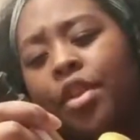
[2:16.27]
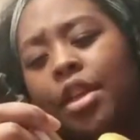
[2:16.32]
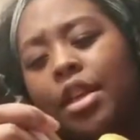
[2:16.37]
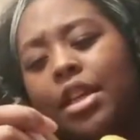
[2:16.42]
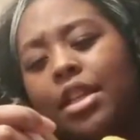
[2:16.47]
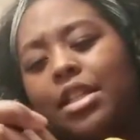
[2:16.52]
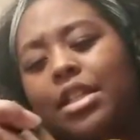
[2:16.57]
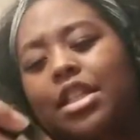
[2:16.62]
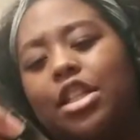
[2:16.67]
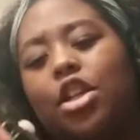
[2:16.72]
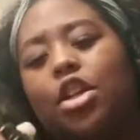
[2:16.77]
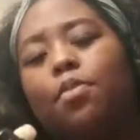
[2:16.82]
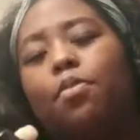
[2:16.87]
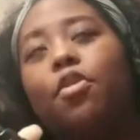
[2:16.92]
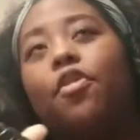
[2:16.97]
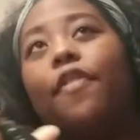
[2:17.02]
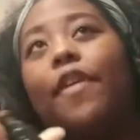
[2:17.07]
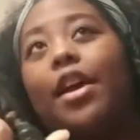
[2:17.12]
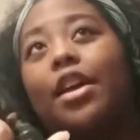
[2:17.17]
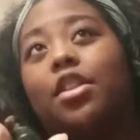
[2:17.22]
Conceal and
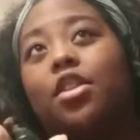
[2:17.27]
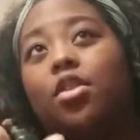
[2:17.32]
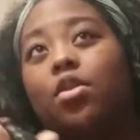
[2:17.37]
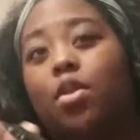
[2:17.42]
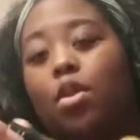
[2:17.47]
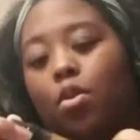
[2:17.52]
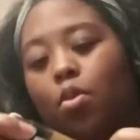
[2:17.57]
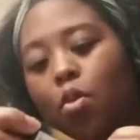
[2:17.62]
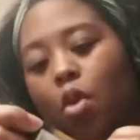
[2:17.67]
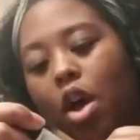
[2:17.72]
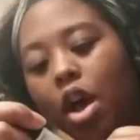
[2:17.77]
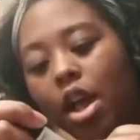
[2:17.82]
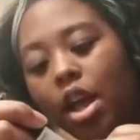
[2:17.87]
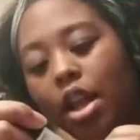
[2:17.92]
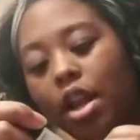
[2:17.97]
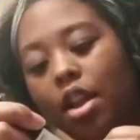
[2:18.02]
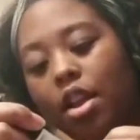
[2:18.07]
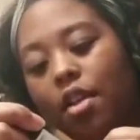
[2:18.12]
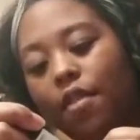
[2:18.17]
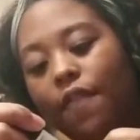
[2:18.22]
Perfect
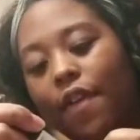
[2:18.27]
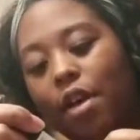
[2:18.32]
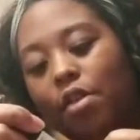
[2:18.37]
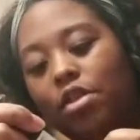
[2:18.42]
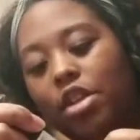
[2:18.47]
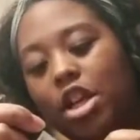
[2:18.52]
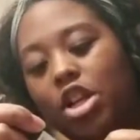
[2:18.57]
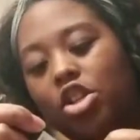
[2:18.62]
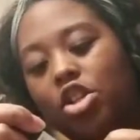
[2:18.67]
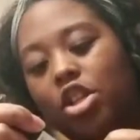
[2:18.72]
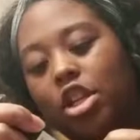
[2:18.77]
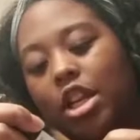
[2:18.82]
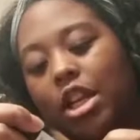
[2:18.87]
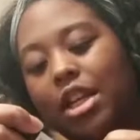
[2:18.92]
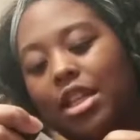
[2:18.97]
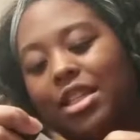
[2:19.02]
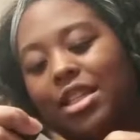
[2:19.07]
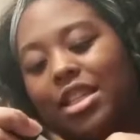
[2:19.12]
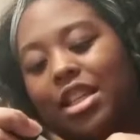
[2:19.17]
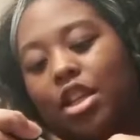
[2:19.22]
2-in-1 foundation and
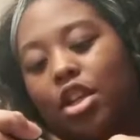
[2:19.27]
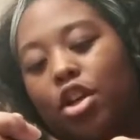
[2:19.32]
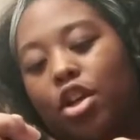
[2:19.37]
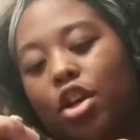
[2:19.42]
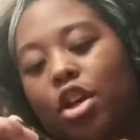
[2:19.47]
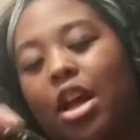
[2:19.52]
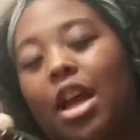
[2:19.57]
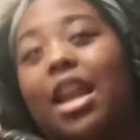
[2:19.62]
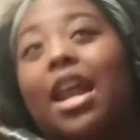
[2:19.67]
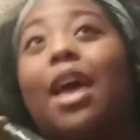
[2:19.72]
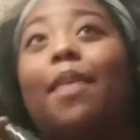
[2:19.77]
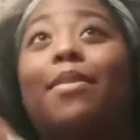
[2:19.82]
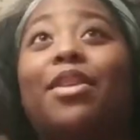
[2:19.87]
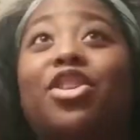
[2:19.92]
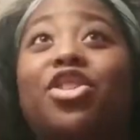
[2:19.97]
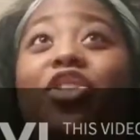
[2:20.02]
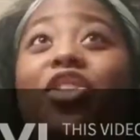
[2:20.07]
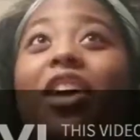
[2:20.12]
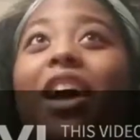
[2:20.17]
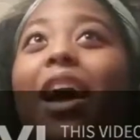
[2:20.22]
concealer, and
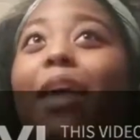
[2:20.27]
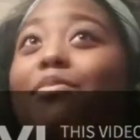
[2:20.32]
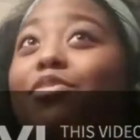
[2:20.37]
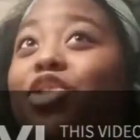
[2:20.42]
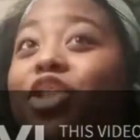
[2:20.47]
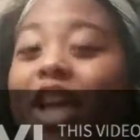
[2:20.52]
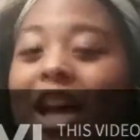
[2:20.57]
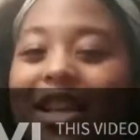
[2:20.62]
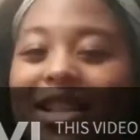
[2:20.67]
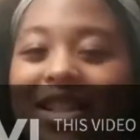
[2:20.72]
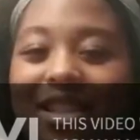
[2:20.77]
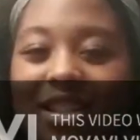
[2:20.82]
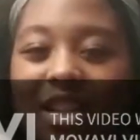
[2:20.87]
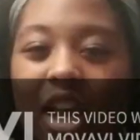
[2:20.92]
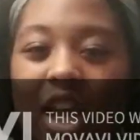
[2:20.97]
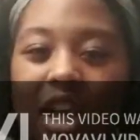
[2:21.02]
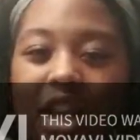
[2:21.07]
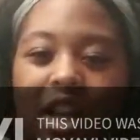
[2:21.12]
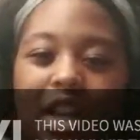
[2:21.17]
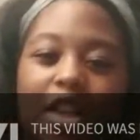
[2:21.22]
I'm
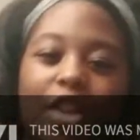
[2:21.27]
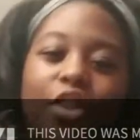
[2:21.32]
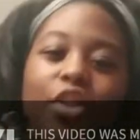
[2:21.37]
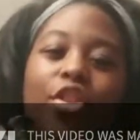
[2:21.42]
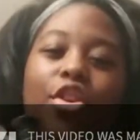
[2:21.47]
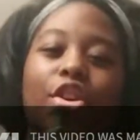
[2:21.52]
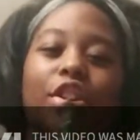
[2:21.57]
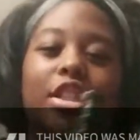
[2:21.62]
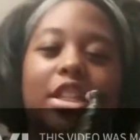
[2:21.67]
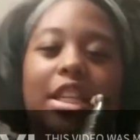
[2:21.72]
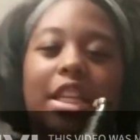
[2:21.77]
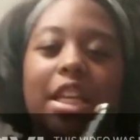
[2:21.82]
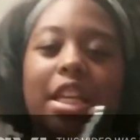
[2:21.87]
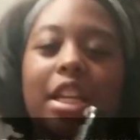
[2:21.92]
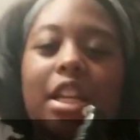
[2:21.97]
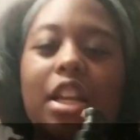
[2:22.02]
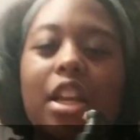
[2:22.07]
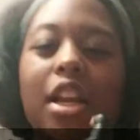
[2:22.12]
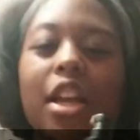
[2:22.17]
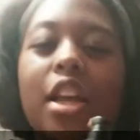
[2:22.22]
Chestnut 13,
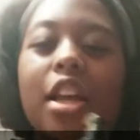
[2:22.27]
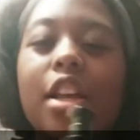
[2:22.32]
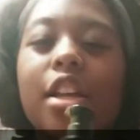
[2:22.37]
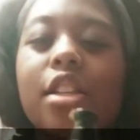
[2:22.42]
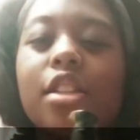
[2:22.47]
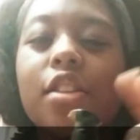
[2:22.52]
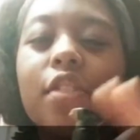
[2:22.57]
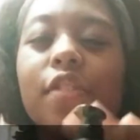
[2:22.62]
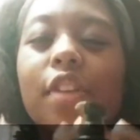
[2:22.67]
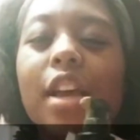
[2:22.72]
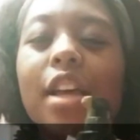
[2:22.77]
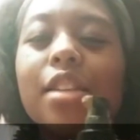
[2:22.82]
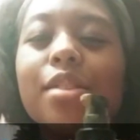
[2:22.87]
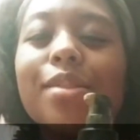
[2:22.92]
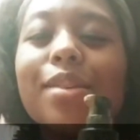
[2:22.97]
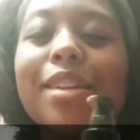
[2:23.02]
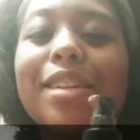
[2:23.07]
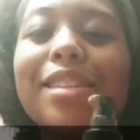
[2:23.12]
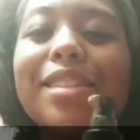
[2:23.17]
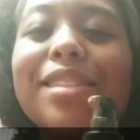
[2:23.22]
so if you guys
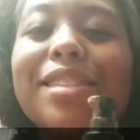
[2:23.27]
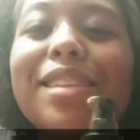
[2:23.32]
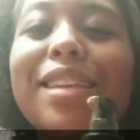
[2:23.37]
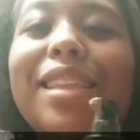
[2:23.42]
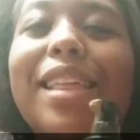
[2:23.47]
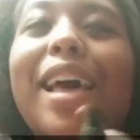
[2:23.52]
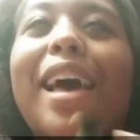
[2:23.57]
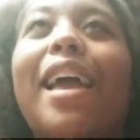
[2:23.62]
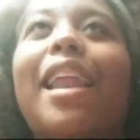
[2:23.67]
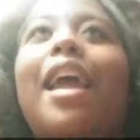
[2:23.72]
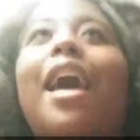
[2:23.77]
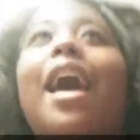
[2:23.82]
want to see that.